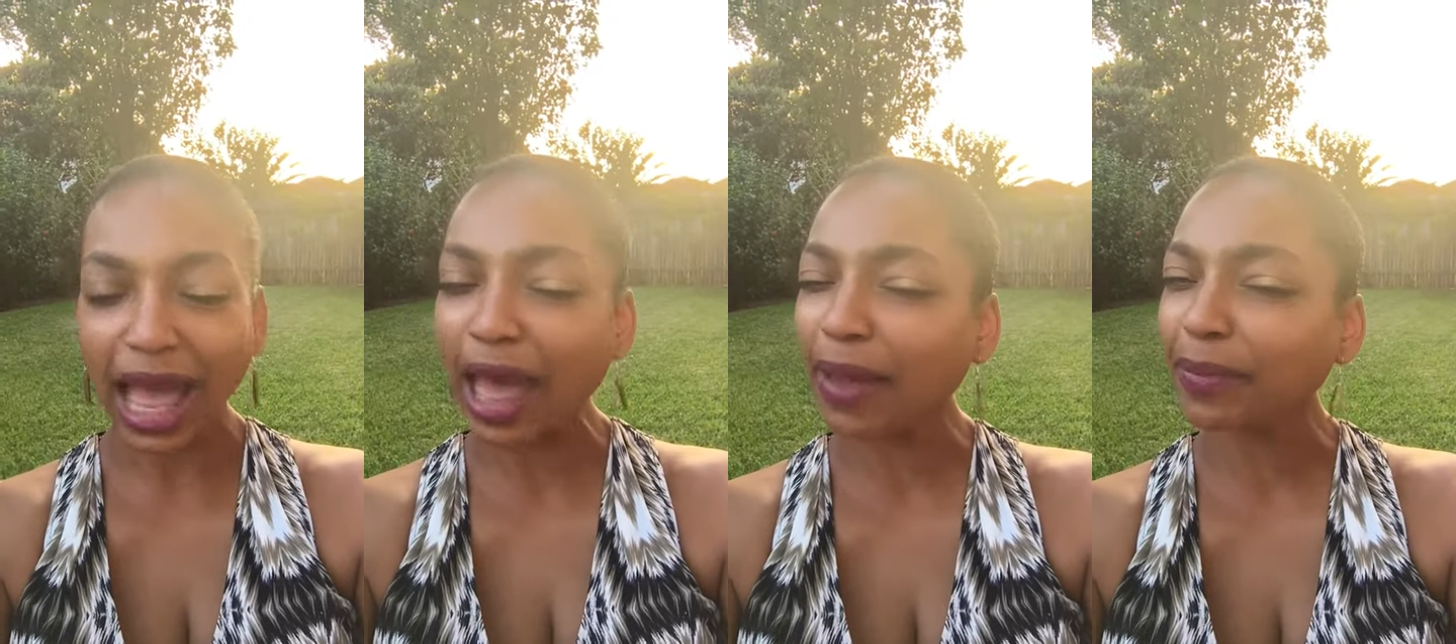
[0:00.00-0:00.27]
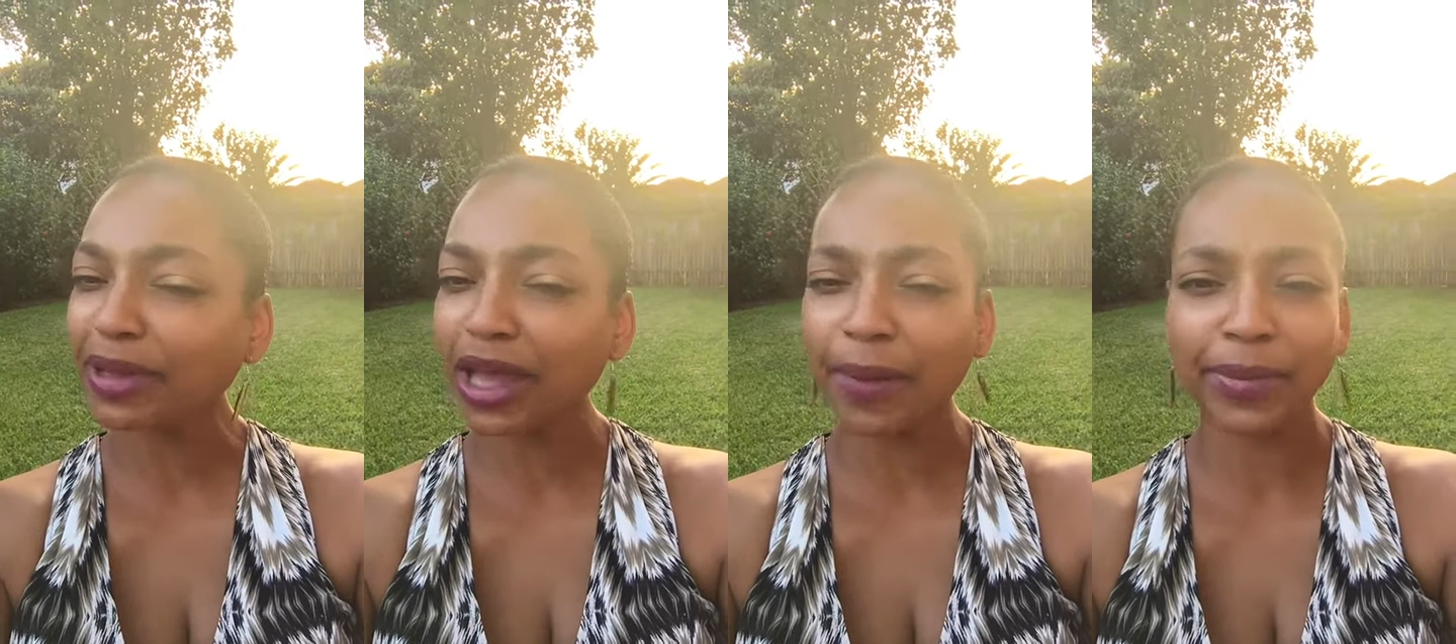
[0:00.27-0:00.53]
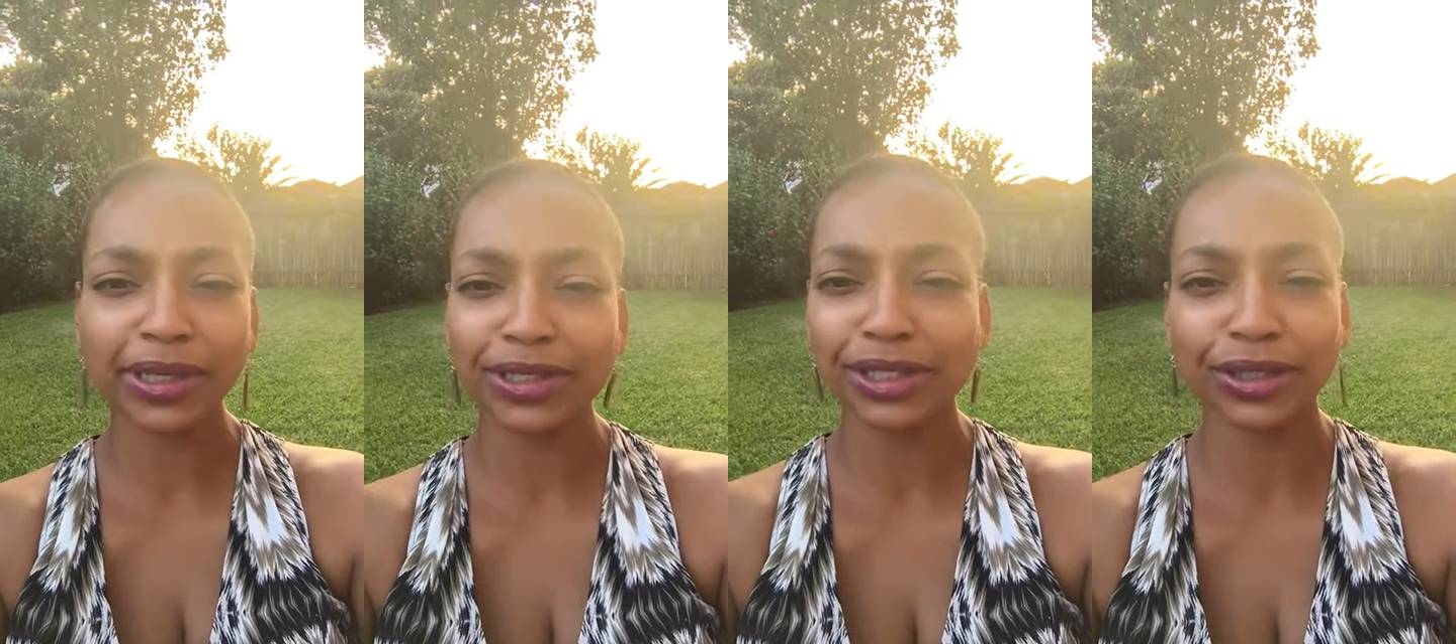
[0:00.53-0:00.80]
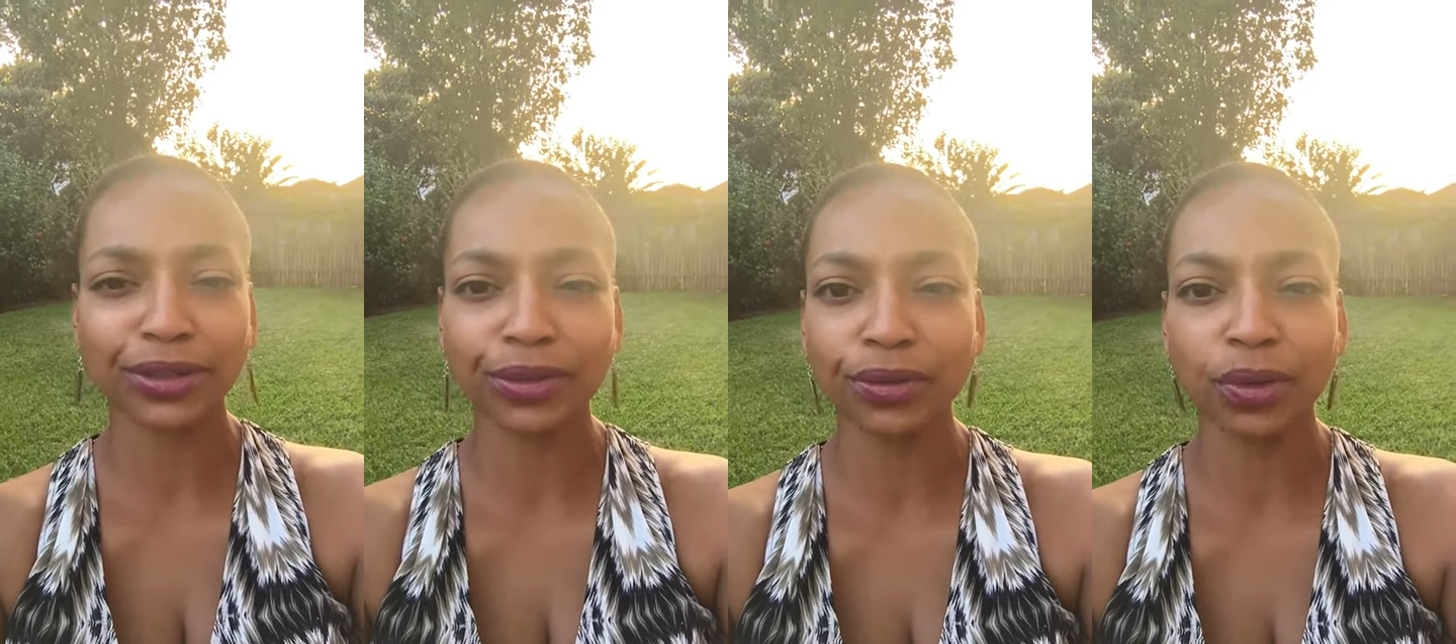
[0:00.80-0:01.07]
I'm coming
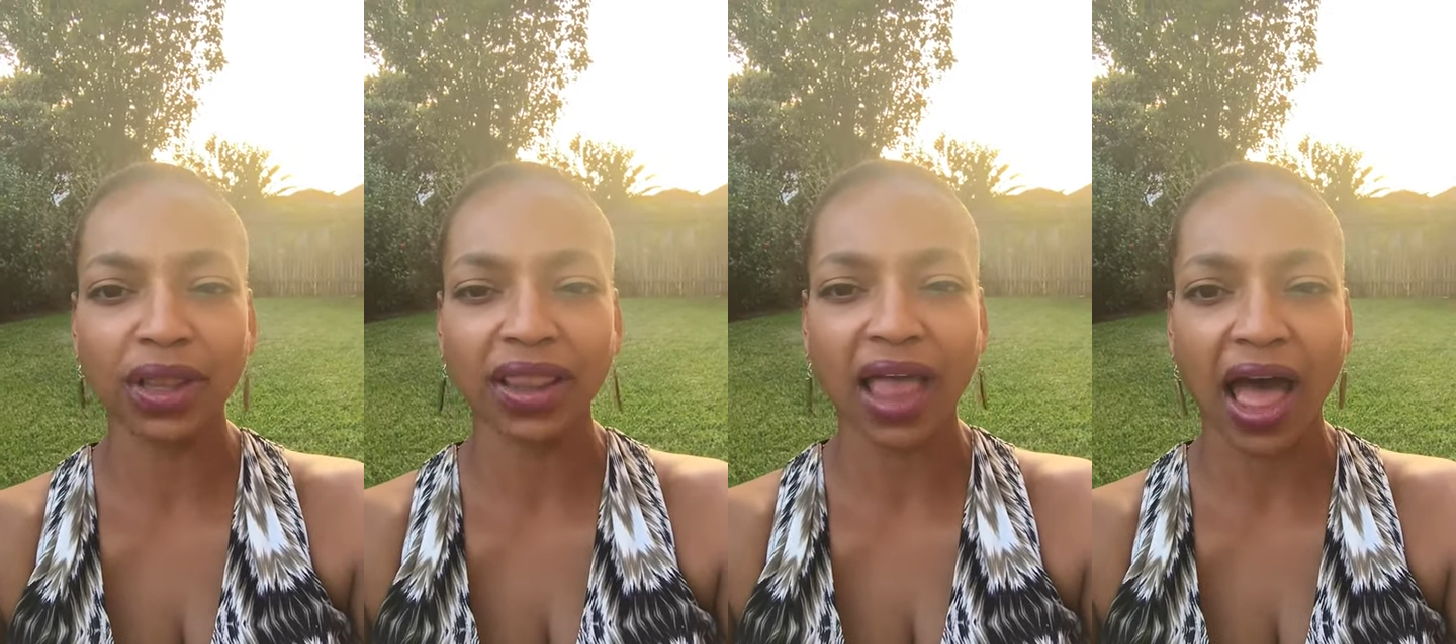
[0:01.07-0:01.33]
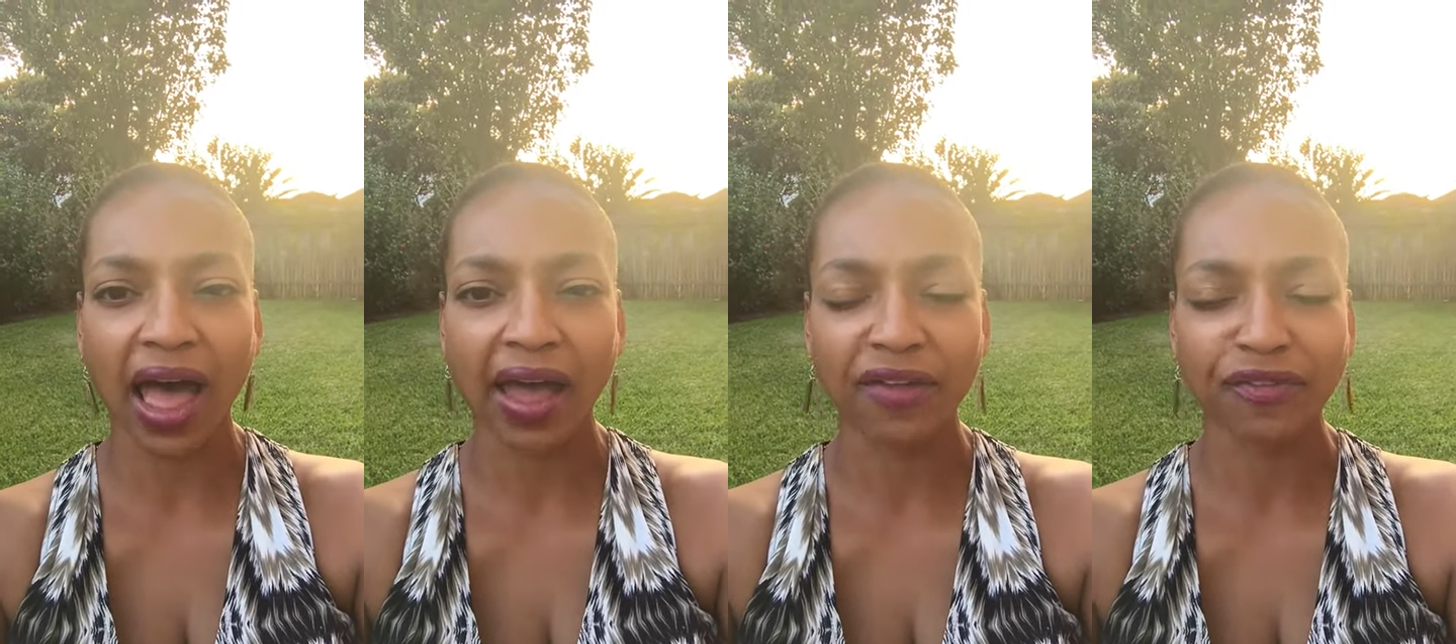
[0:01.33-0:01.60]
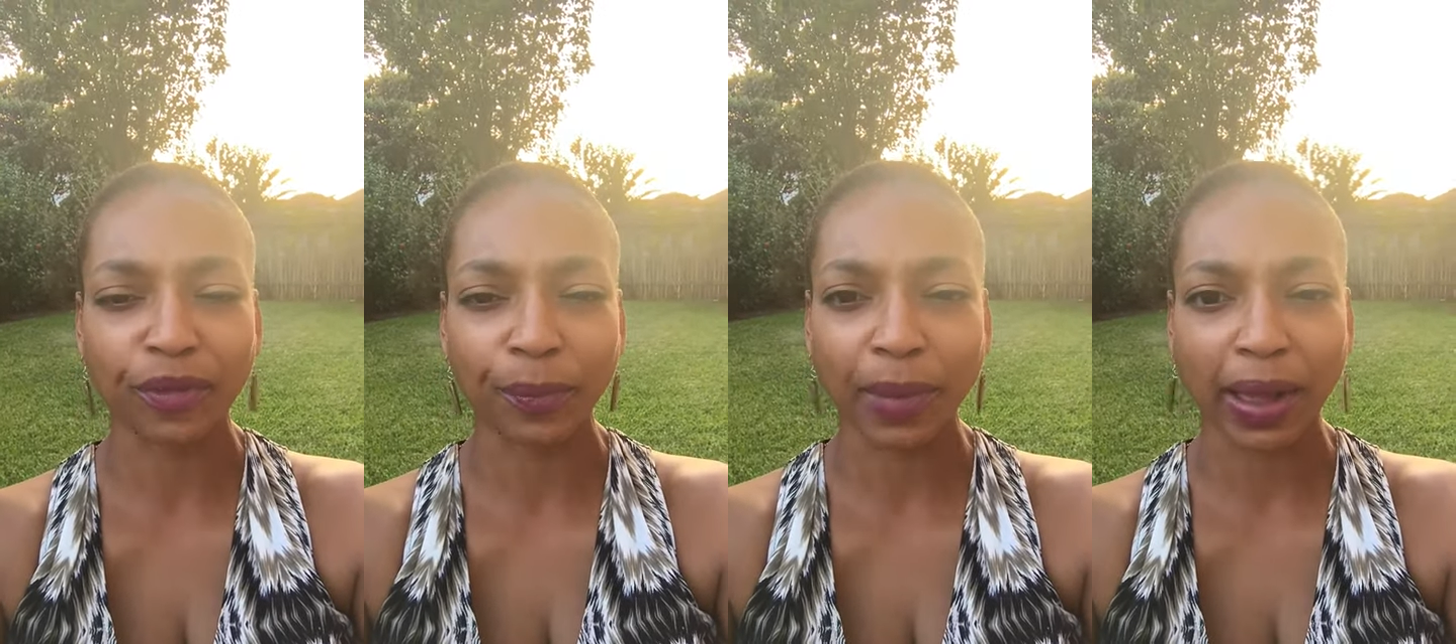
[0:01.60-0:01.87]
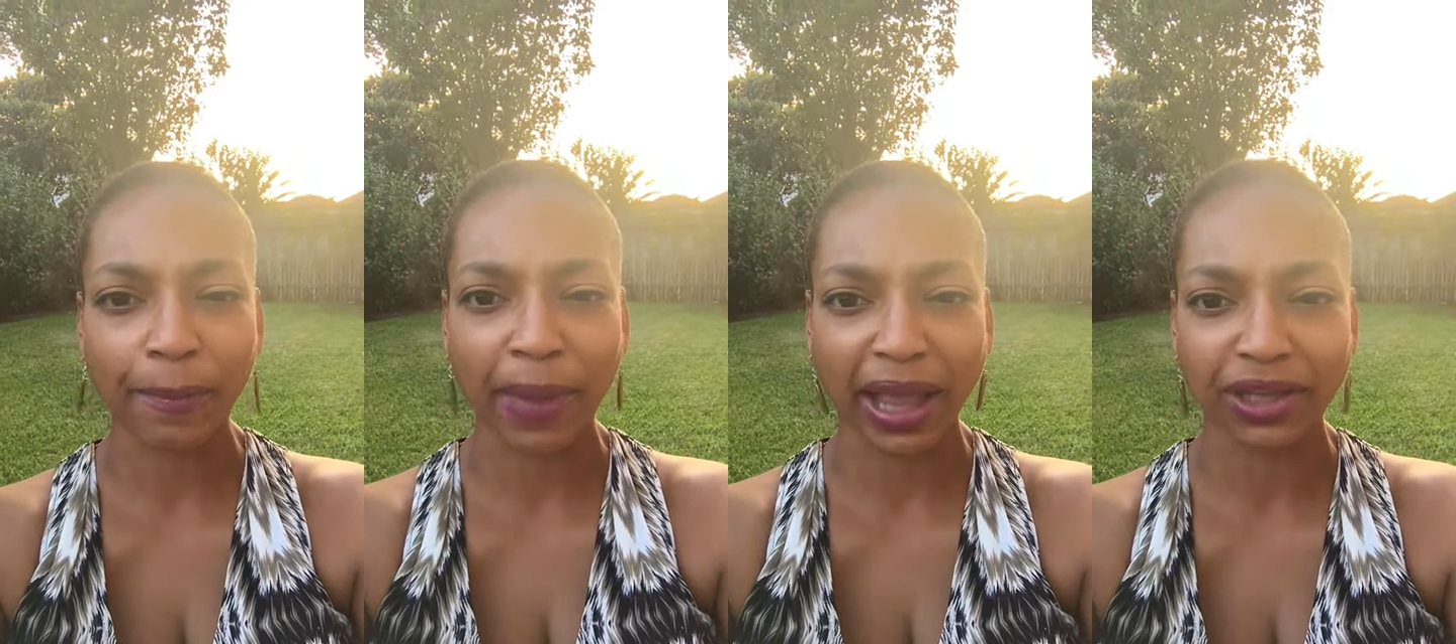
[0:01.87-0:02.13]
to you live from
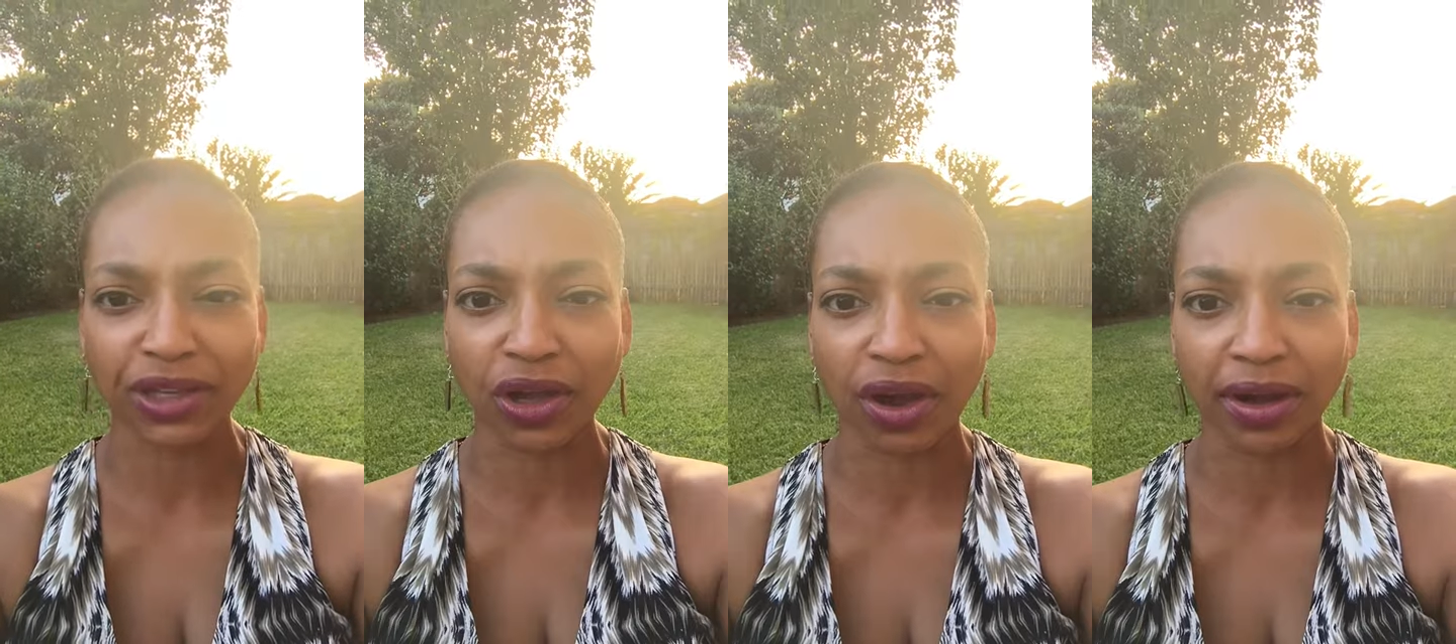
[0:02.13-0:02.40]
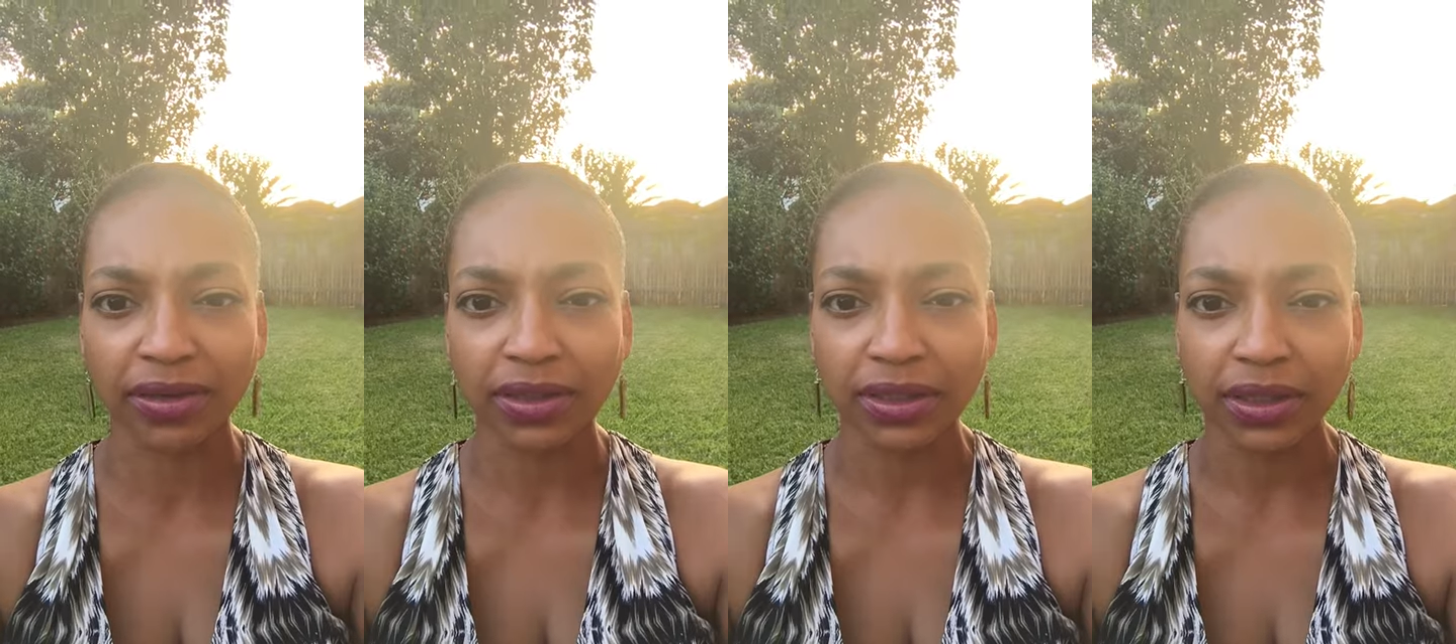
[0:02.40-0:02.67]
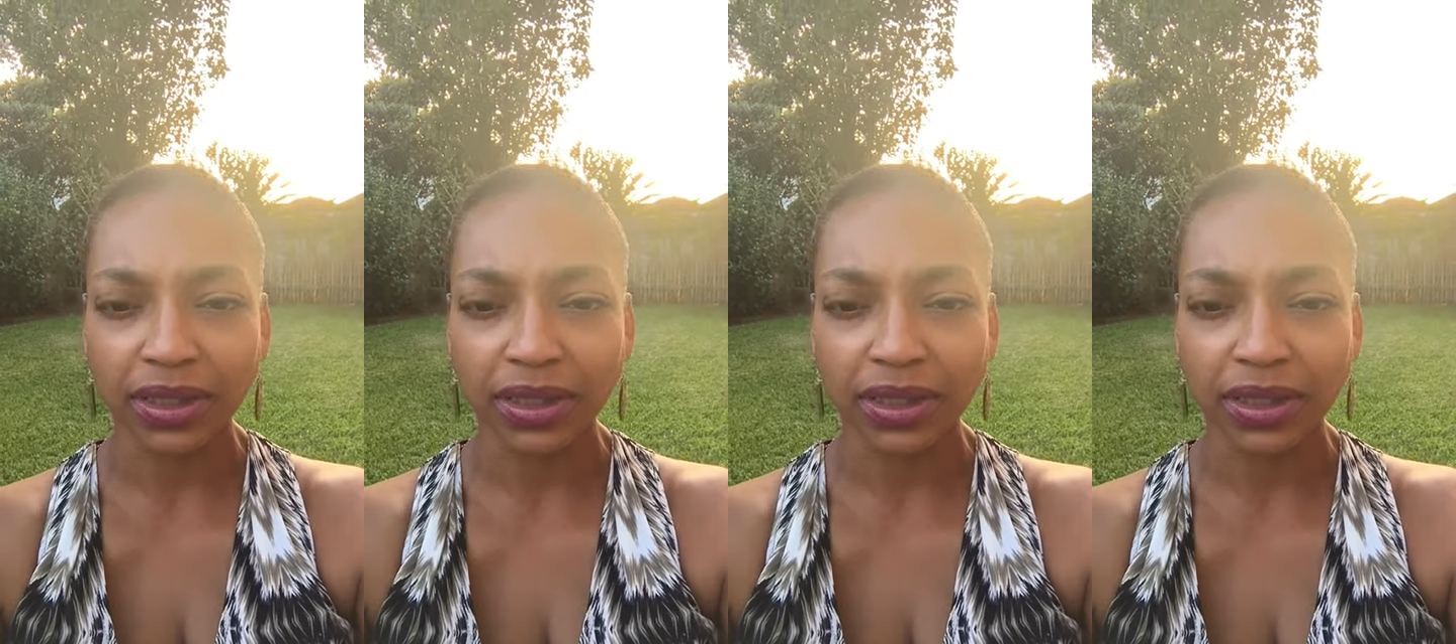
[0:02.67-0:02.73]
my backyard,